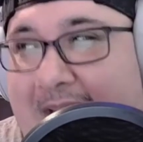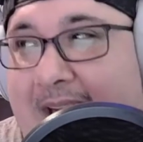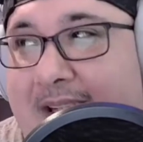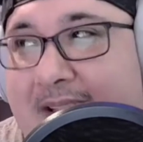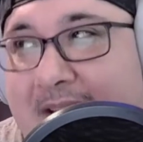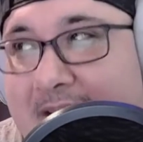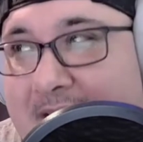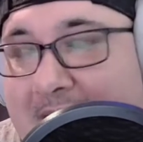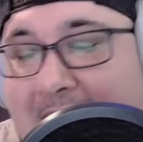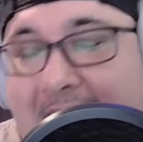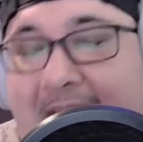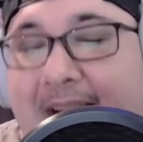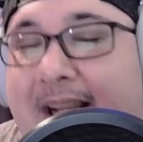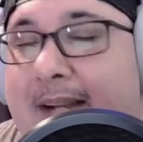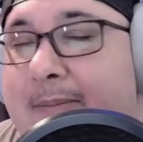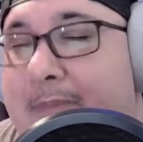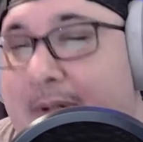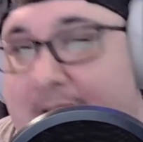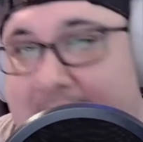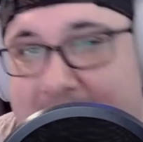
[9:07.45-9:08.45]
I
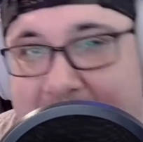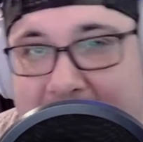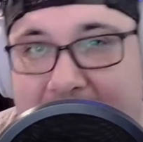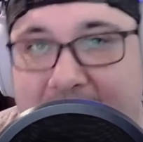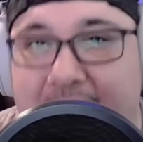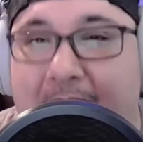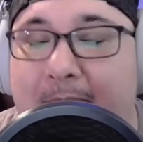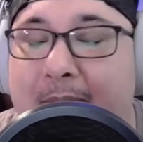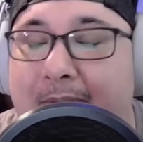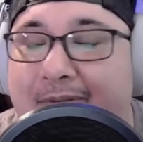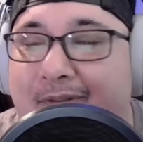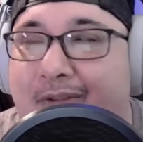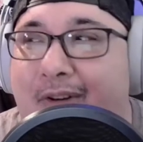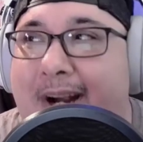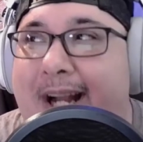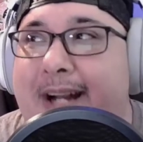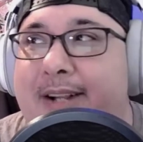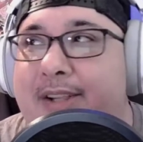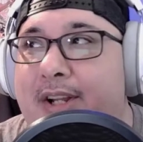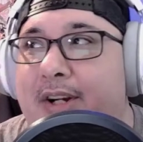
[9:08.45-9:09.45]
hate bullies. So I'm
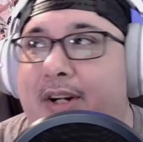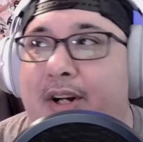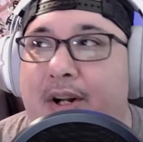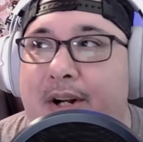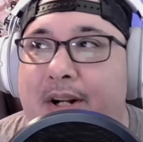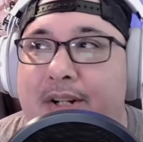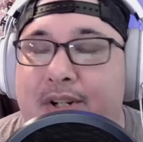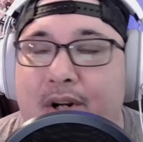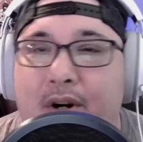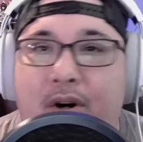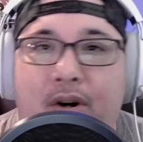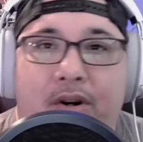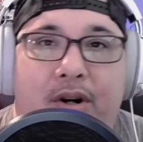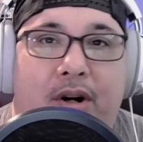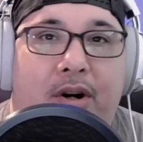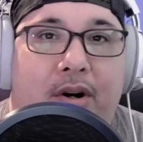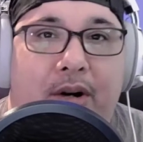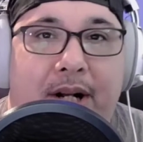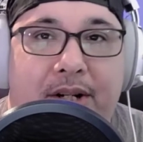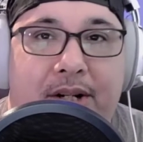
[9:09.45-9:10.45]
afraid they're going to turn
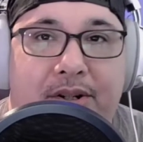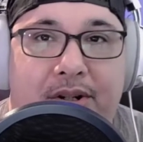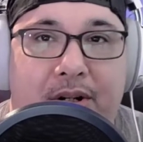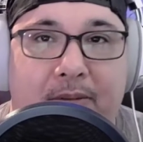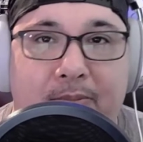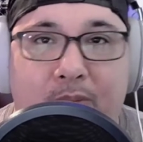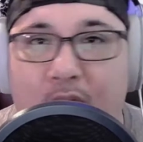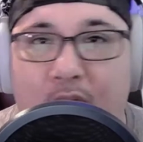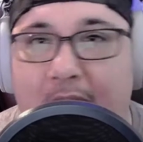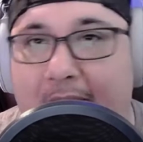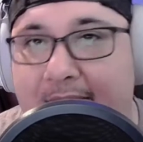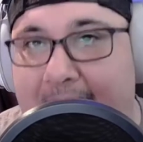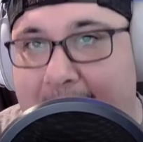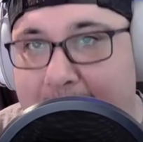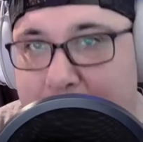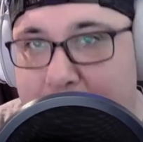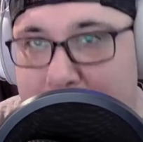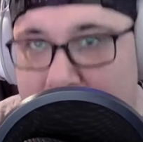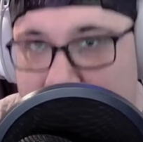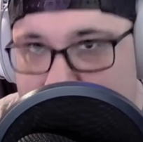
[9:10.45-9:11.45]
her into more of a
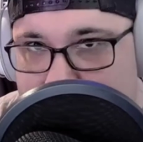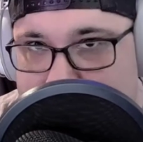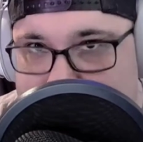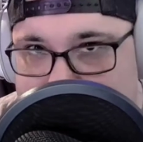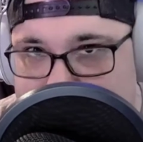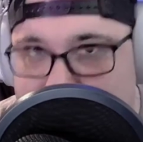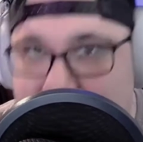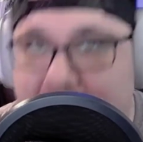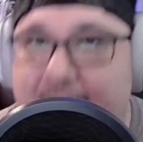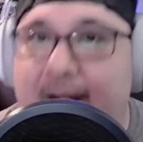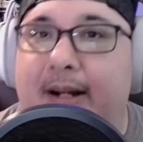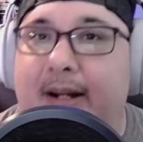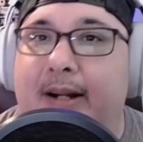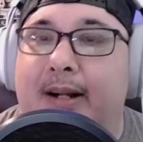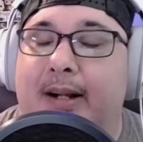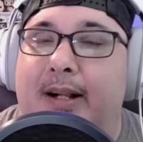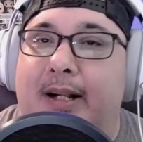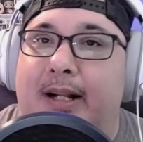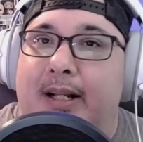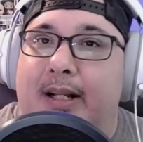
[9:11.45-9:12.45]
bully
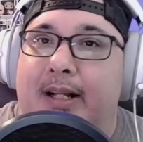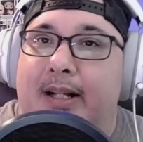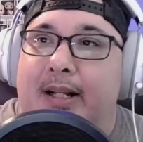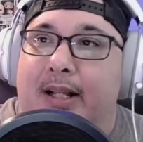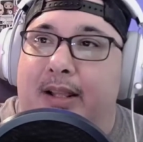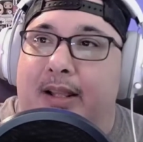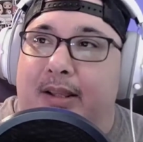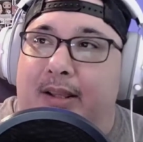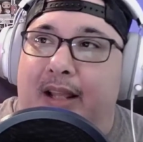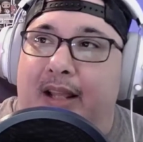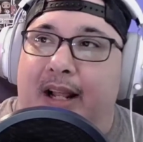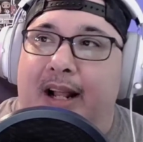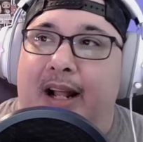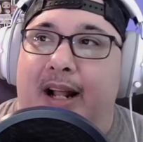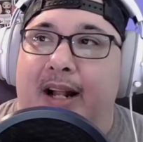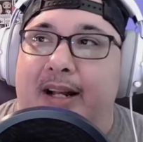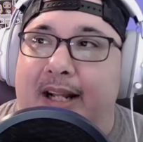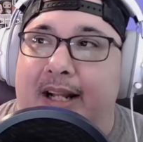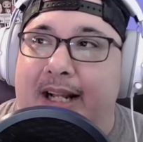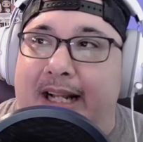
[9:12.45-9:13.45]

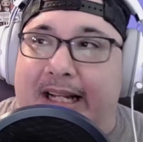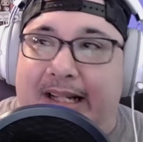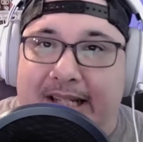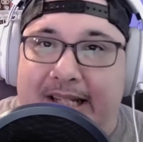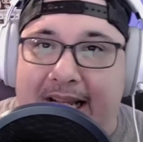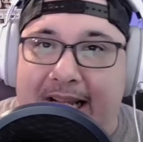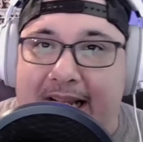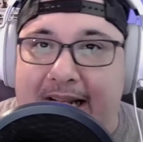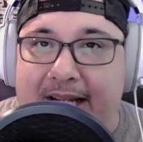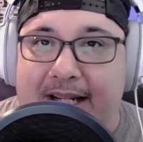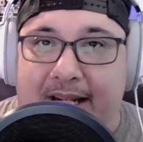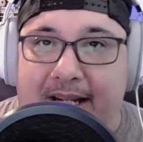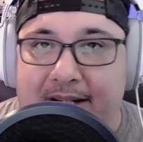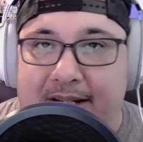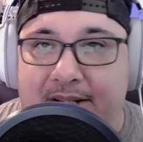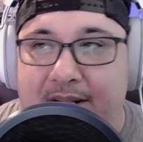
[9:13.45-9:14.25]
than intended.